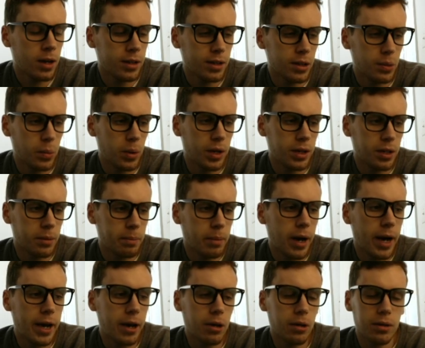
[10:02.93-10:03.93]
I did want to
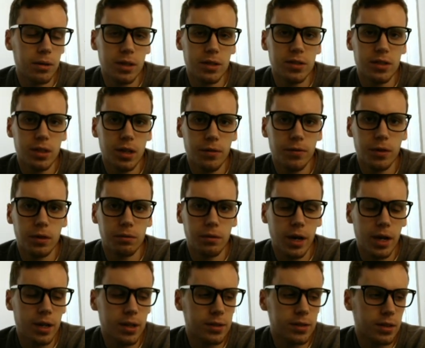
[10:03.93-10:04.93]
compile the significant
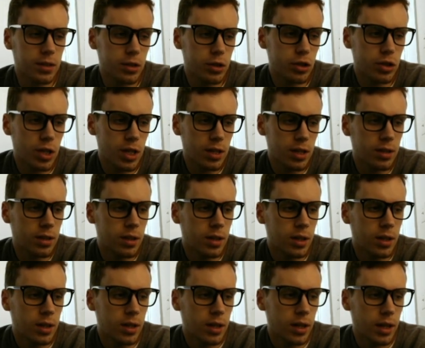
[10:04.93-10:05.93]
ratings on this sheet.
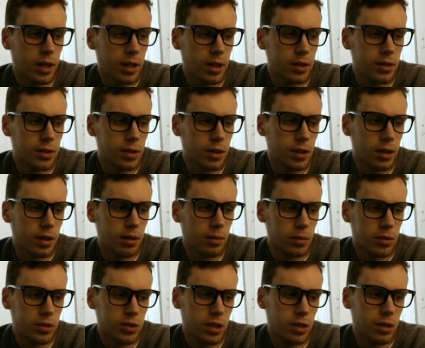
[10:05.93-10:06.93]
And
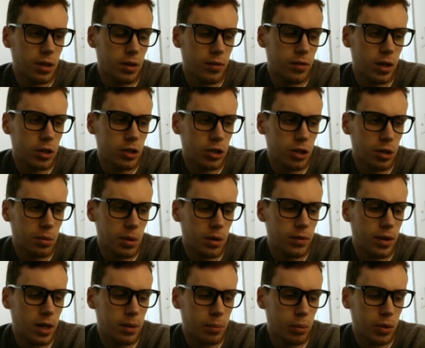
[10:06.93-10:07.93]
standard deviation here, we have
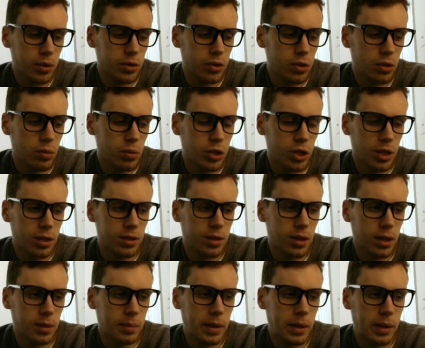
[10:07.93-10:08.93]
an 8.2, which I can
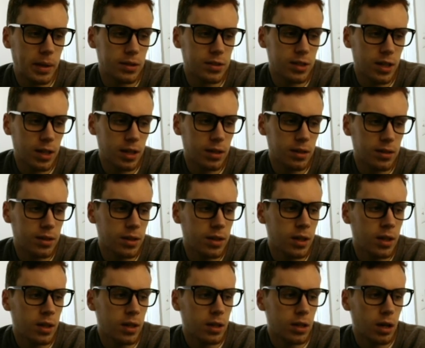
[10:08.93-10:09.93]
talk about in a second.
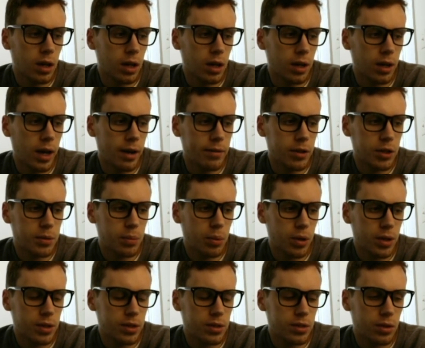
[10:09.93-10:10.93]
Average
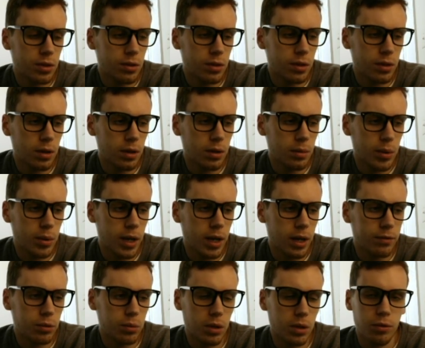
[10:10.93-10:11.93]
points, we have
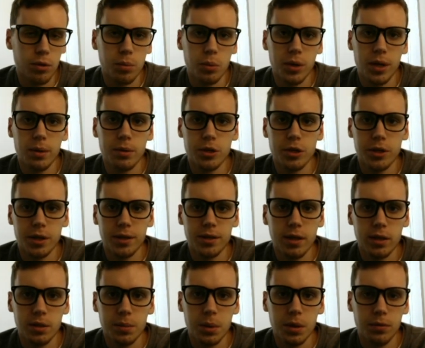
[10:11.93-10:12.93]
24.8, which I already
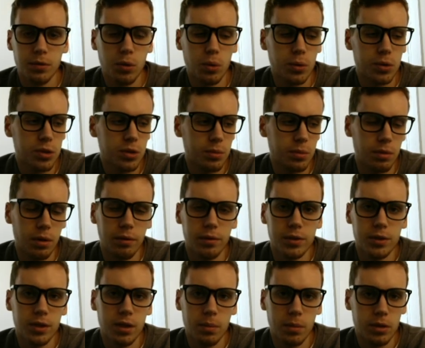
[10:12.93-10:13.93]
talked about, of course, and we're
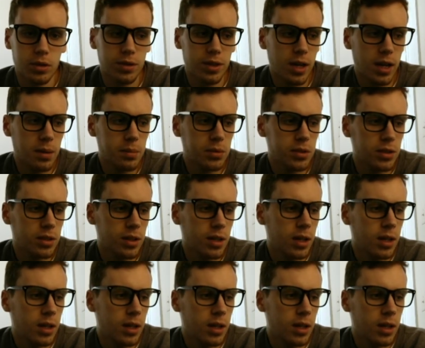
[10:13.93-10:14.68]
referencing a bunch of times.